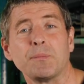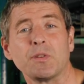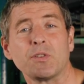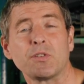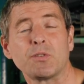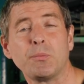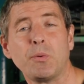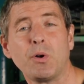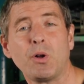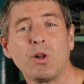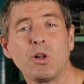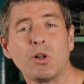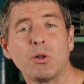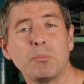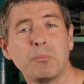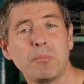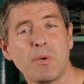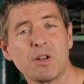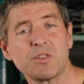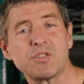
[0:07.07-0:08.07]
small
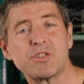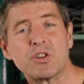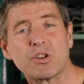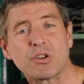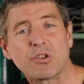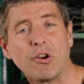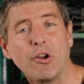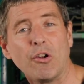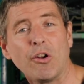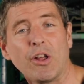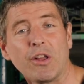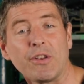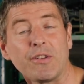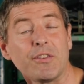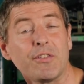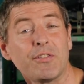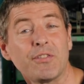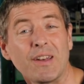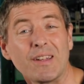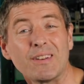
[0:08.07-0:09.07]
modular grow light,
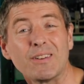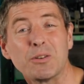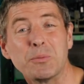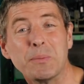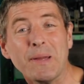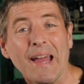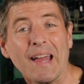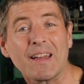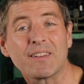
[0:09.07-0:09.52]
found it to be